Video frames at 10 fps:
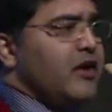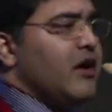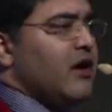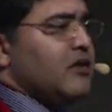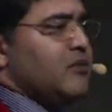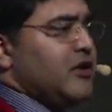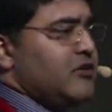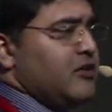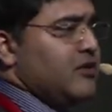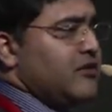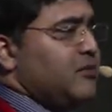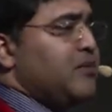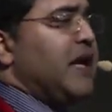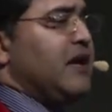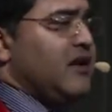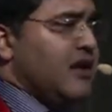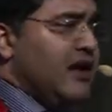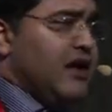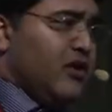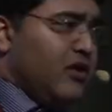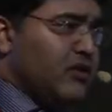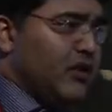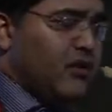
where are the merchants' pain and